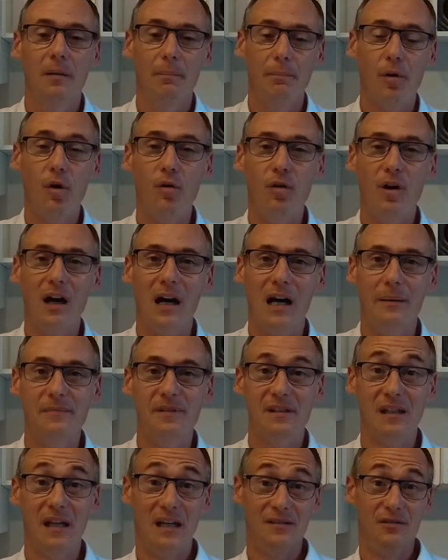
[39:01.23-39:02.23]

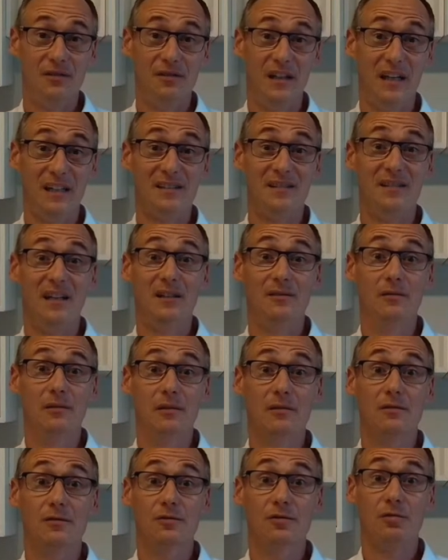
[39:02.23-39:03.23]
programs as an external
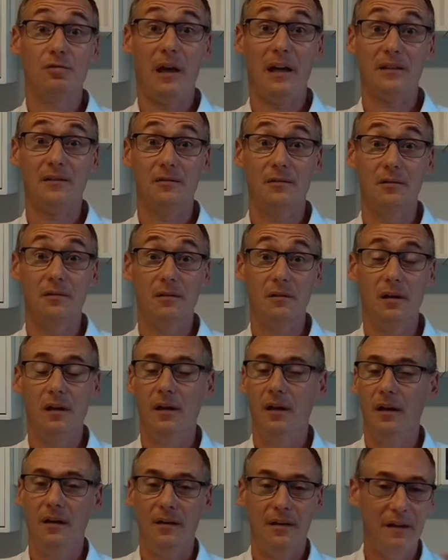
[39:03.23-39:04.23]
contractor
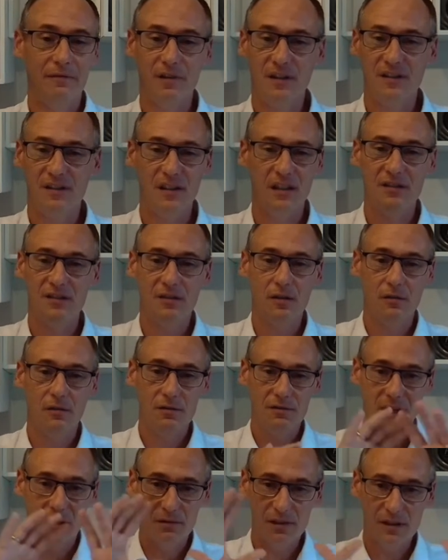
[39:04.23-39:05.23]
and everything. So
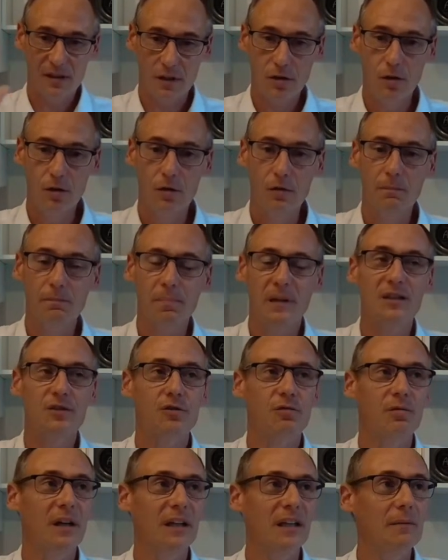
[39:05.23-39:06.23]
there is a complete
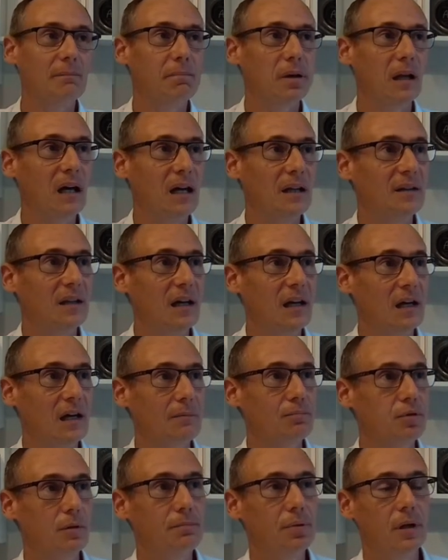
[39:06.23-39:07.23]
training plan that I
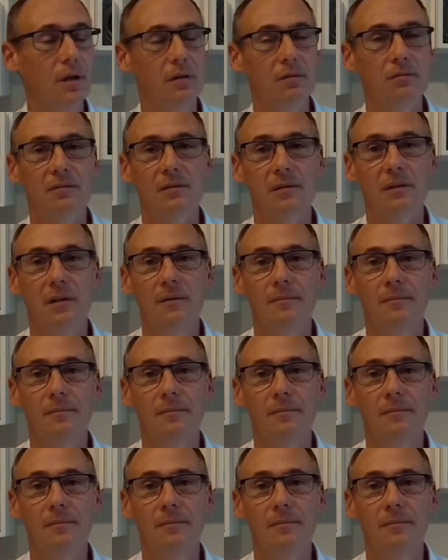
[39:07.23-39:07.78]
propose.